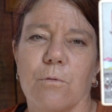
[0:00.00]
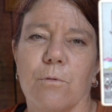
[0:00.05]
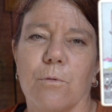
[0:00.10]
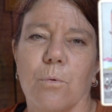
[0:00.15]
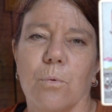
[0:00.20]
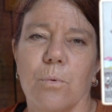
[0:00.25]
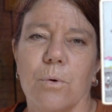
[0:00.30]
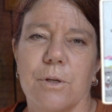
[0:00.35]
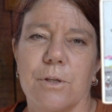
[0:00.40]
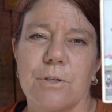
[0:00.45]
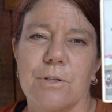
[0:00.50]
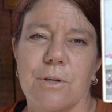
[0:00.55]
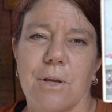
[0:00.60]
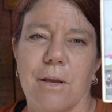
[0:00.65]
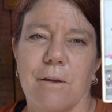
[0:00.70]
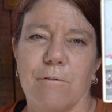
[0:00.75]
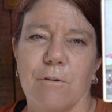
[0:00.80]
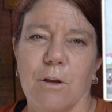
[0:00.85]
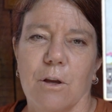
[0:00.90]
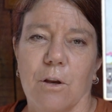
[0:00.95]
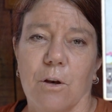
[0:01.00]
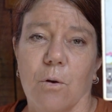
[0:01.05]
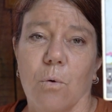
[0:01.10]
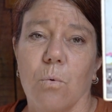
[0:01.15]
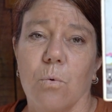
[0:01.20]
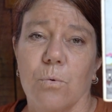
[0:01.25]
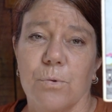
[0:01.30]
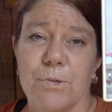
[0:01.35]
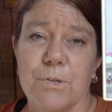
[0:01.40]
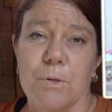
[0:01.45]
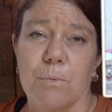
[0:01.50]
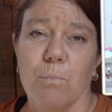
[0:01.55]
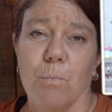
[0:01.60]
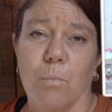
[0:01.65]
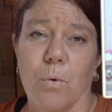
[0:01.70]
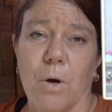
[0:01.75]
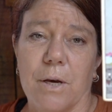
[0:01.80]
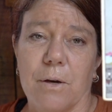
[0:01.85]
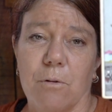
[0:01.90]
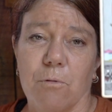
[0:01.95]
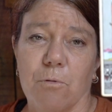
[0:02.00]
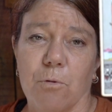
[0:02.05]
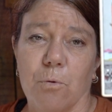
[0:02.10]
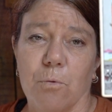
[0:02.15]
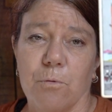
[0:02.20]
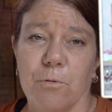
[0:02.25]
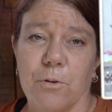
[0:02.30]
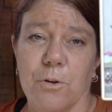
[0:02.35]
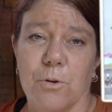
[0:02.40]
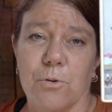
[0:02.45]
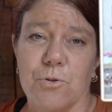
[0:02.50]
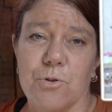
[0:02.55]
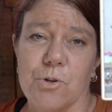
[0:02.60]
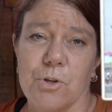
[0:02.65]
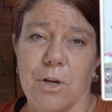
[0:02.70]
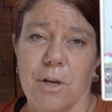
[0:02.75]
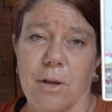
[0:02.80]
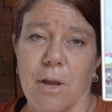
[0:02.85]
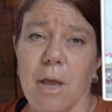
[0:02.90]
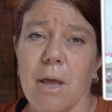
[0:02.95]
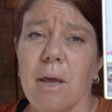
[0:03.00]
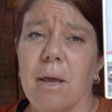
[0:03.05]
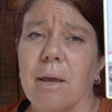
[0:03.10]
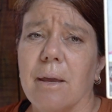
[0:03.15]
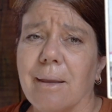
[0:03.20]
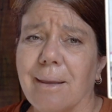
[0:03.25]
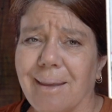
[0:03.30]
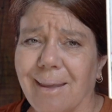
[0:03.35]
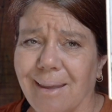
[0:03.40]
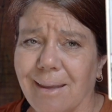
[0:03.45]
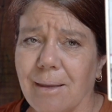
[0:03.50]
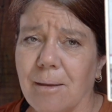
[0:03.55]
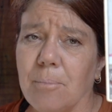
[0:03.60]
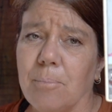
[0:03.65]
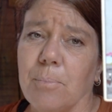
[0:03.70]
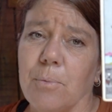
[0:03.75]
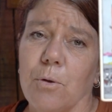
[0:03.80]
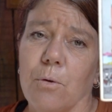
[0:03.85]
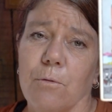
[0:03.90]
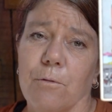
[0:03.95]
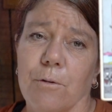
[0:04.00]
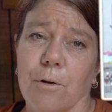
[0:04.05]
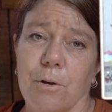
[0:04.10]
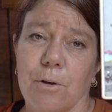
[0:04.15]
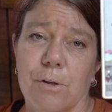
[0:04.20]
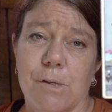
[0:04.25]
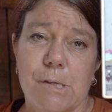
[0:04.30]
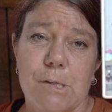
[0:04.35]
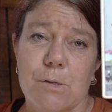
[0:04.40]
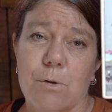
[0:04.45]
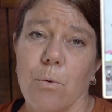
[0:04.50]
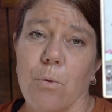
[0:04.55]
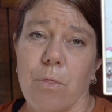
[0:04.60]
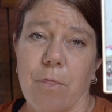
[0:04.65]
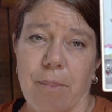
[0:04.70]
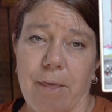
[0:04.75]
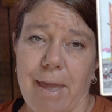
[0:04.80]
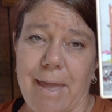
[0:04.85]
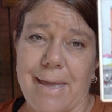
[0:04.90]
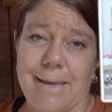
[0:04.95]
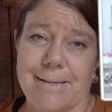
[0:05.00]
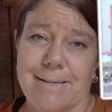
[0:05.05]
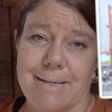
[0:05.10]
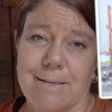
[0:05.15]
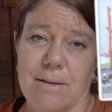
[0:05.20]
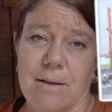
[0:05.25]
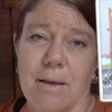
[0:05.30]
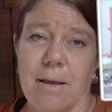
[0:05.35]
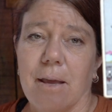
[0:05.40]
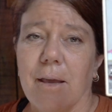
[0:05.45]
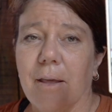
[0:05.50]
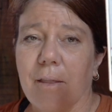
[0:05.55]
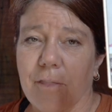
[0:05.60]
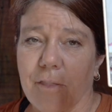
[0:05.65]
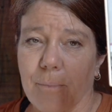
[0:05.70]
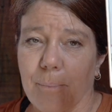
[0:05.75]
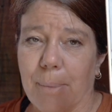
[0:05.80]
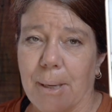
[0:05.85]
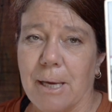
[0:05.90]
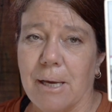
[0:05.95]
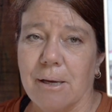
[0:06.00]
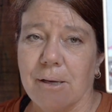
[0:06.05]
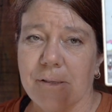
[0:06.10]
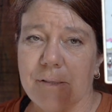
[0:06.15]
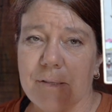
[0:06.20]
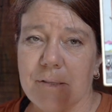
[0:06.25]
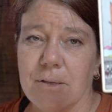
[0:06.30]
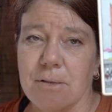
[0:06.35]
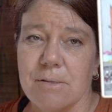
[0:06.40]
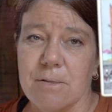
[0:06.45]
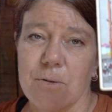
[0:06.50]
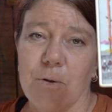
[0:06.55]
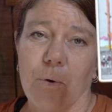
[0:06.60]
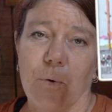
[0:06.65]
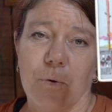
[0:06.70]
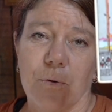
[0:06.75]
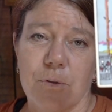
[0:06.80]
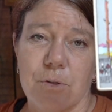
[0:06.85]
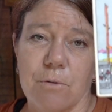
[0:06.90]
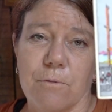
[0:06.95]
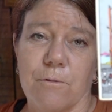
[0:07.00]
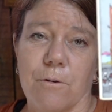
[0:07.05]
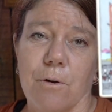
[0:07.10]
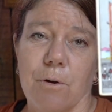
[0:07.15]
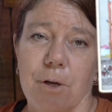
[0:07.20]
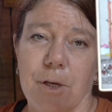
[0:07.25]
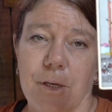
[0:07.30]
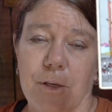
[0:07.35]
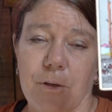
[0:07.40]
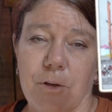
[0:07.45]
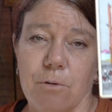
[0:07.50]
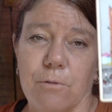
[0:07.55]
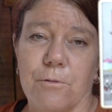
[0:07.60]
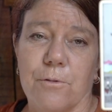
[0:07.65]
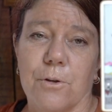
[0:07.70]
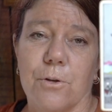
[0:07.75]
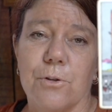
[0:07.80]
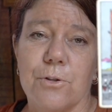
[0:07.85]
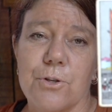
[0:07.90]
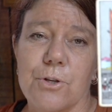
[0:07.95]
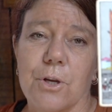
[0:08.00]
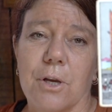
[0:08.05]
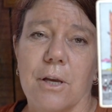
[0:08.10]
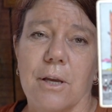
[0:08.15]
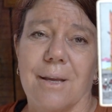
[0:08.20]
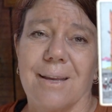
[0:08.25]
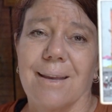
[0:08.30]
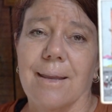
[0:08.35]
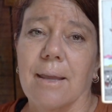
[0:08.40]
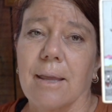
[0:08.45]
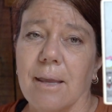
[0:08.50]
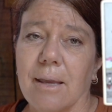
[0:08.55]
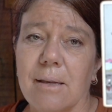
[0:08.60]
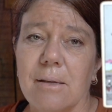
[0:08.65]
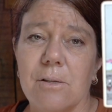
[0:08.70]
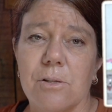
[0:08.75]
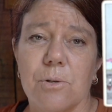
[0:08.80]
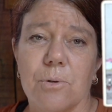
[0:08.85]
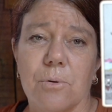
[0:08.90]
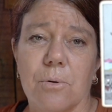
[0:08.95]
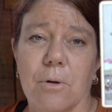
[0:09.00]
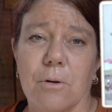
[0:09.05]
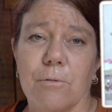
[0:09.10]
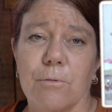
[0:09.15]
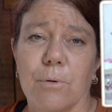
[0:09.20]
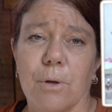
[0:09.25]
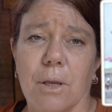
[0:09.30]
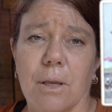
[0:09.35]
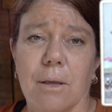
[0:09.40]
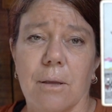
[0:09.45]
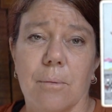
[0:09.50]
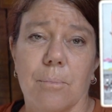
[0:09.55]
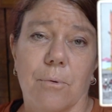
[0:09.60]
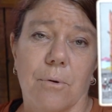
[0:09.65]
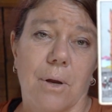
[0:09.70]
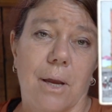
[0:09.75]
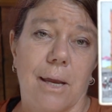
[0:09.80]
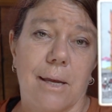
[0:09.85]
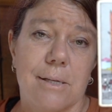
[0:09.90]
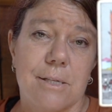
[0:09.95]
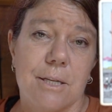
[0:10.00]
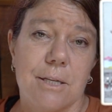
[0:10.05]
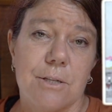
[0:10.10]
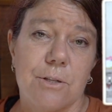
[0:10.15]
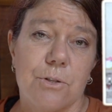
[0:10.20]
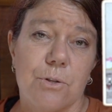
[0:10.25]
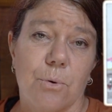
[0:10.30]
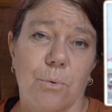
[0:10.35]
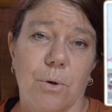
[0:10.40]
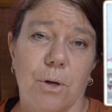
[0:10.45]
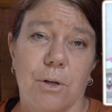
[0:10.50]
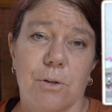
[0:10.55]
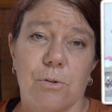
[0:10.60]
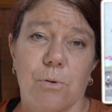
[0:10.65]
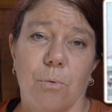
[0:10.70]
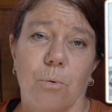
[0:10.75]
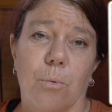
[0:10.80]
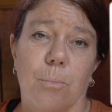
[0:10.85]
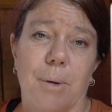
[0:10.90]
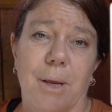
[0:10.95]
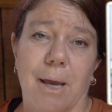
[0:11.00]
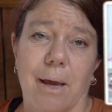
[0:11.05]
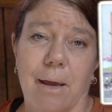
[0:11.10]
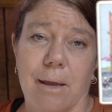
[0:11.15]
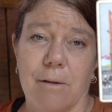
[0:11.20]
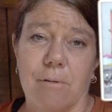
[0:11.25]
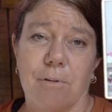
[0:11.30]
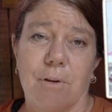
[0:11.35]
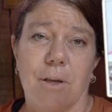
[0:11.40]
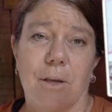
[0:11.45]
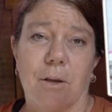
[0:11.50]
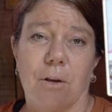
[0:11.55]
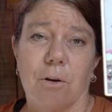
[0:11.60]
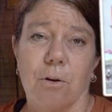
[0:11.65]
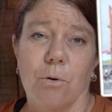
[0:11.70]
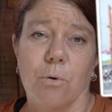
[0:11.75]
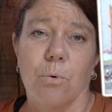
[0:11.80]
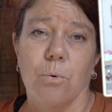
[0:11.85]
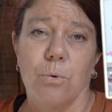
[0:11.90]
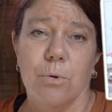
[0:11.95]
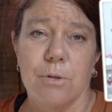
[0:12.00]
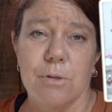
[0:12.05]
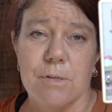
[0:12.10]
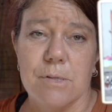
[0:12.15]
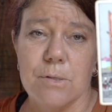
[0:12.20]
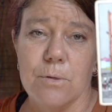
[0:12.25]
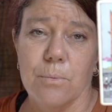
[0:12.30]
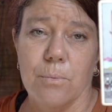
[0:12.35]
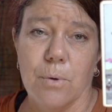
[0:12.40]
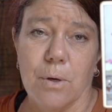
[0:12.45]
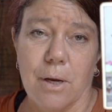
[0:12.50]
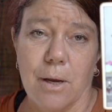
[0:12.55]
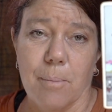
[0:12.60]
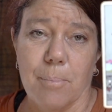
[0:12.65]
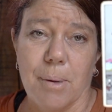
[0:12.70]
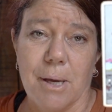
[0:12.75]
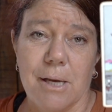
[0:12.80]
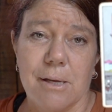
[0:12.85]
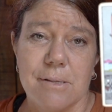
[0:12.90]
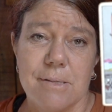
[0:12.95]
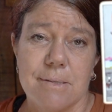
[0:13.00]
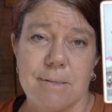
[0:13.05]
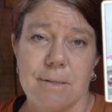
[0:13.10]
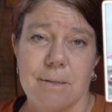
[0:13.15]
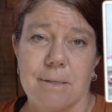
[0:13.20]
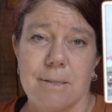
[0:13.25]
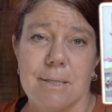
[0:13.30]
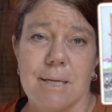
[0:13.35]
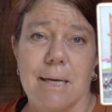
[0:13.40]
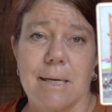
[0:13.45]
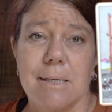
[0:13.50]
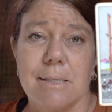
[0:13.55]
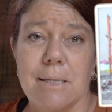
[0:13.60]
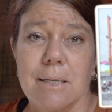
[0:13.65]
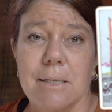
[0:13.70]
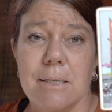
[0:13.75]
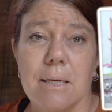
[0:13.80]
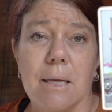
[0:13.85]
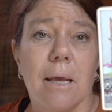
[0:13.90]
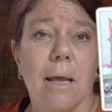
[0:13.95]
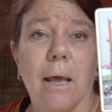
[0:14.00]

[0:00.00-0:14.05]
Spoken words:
forward to having an awesome, wonderful future. Keep your focus on that. The past does not define your future. It can do if we keep reacting to it or behaving in accordance to what our past dictated.